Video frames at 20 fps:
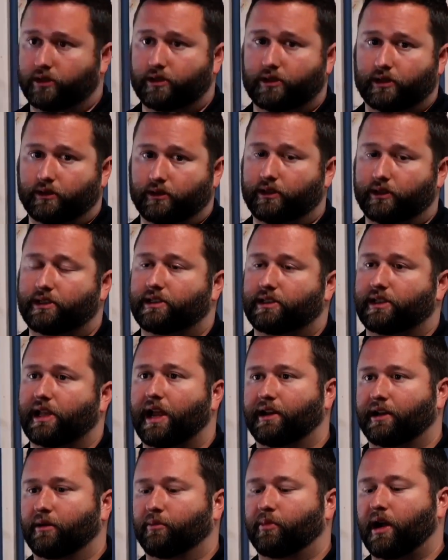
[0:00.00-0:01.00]
at least slide
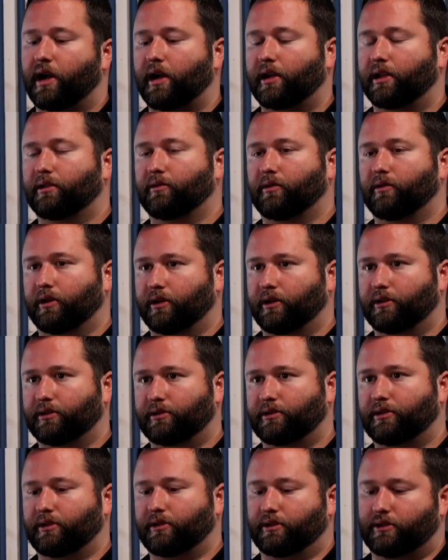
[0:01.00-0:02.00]
in a pocket where
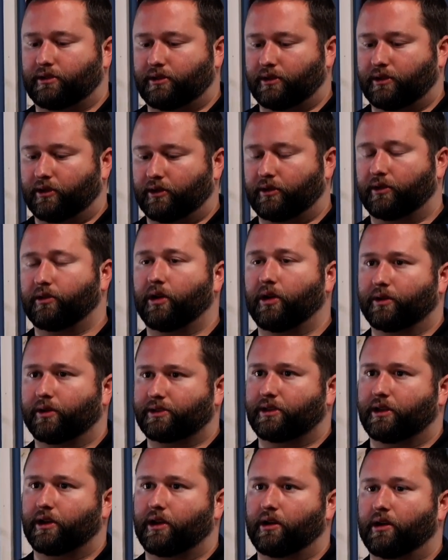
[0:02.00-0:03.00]
it's it's
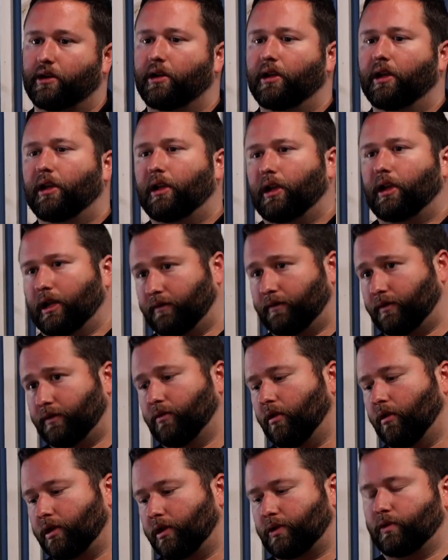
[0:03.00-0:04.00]
there, and if you
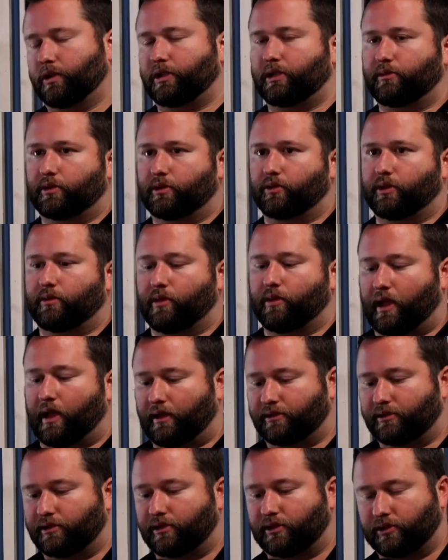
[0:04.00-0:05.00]
are switching between
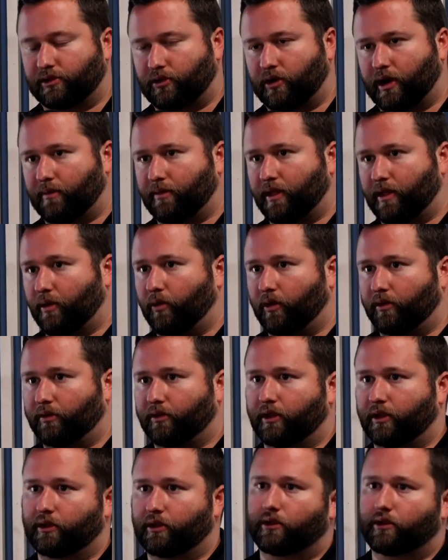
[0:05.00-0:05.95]
bags, it's just grab that one thing and